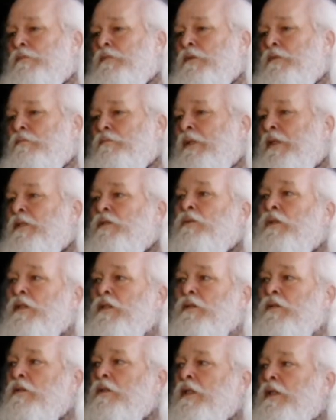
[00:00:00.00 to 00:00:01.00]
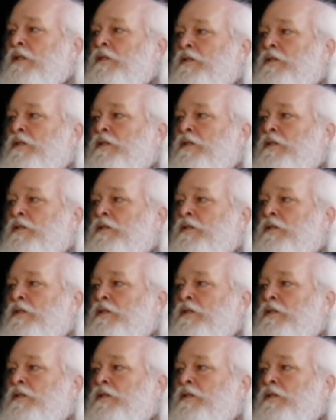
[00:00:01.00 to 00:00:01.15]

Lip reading: The best way to do that